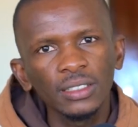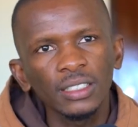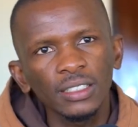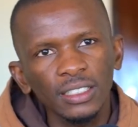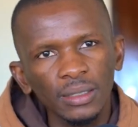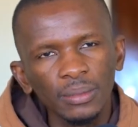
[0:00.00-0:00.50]
this
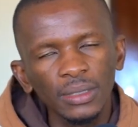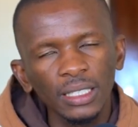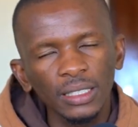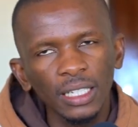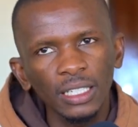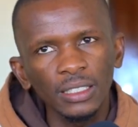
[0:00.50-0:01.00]
is
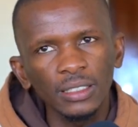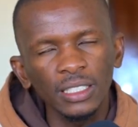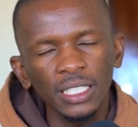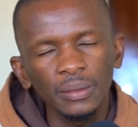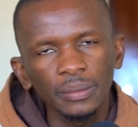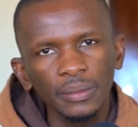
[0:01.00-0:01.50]
something that is
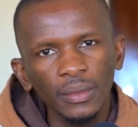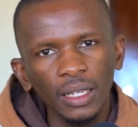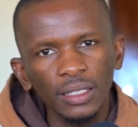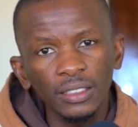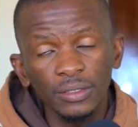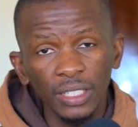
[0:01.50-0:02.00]

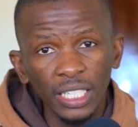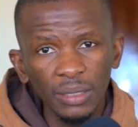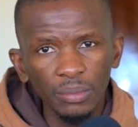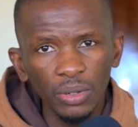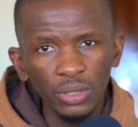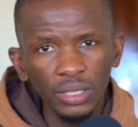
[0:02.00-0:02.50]
very
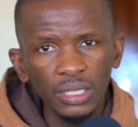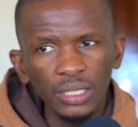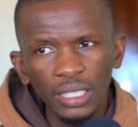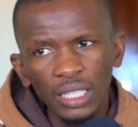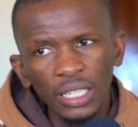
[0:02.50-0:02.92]
important